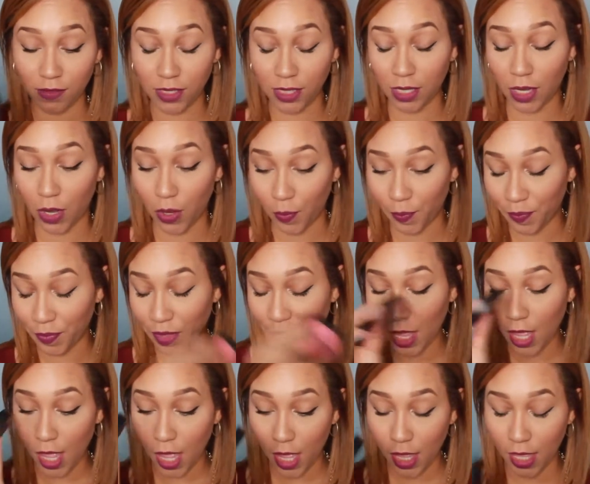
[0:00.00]
So,
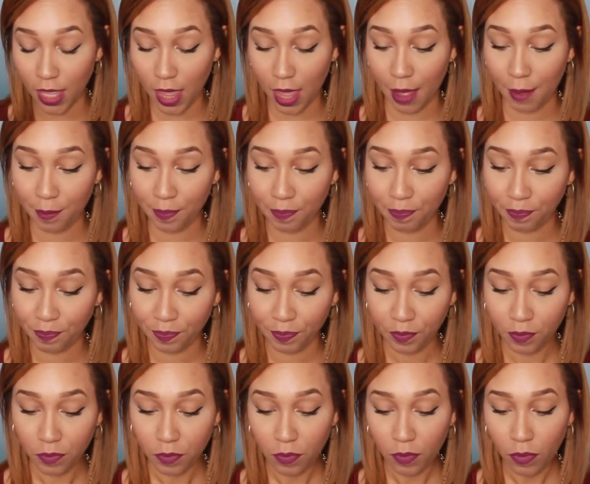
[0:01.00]
yeah.
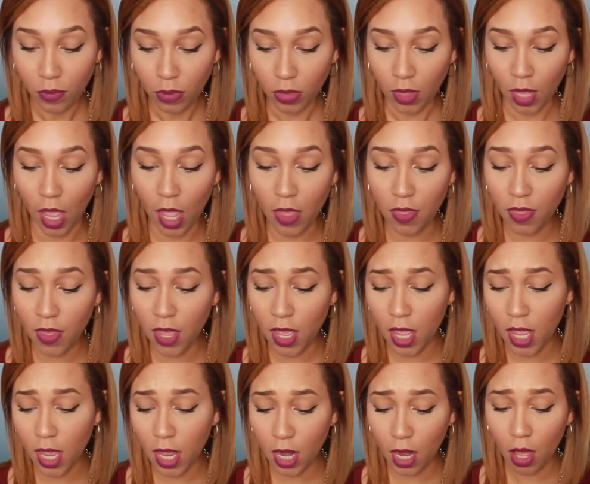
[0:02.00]
And
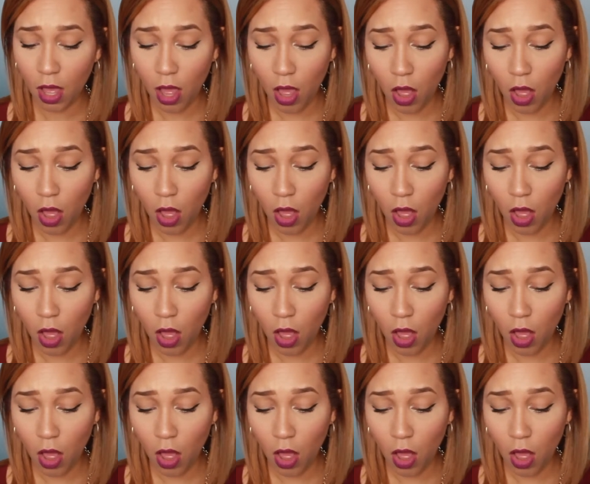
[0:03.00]
then